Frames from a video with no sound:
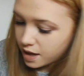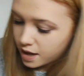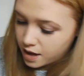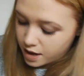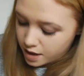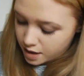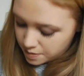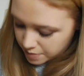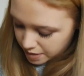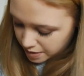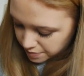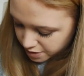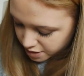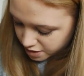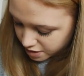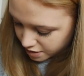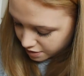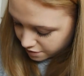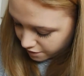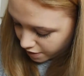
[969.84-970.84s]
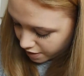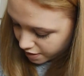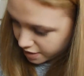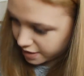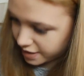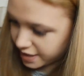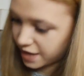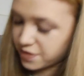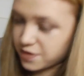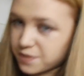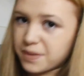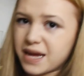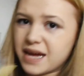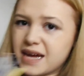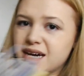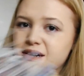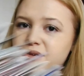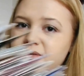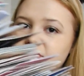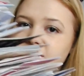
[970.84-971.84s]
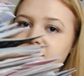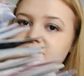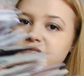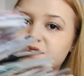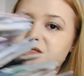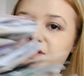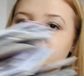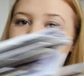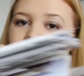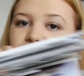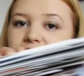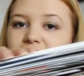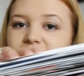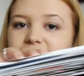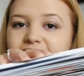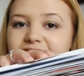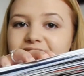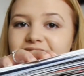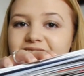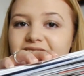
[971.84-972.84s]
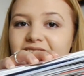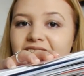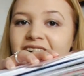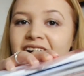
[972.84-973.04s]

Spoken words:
Let me just see if I can get them out. So this one's